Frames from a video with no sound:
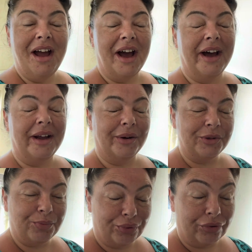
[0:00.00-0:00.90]
I
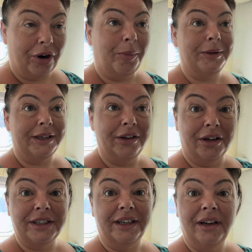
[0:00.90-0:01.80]
was properly
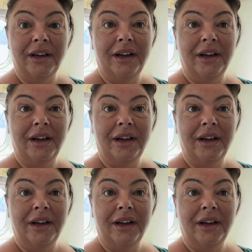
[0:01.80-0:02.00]
nodding.